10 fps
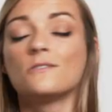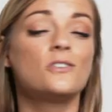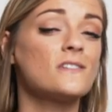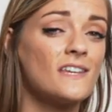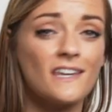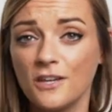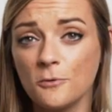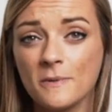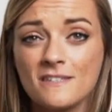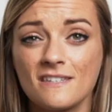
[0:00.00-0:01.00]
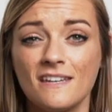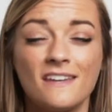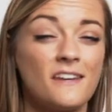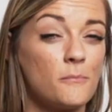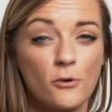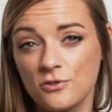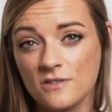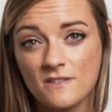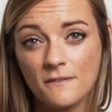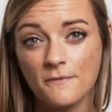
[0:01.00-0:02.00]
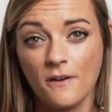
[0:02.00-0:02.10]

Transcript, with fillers: Just like humans need an emergency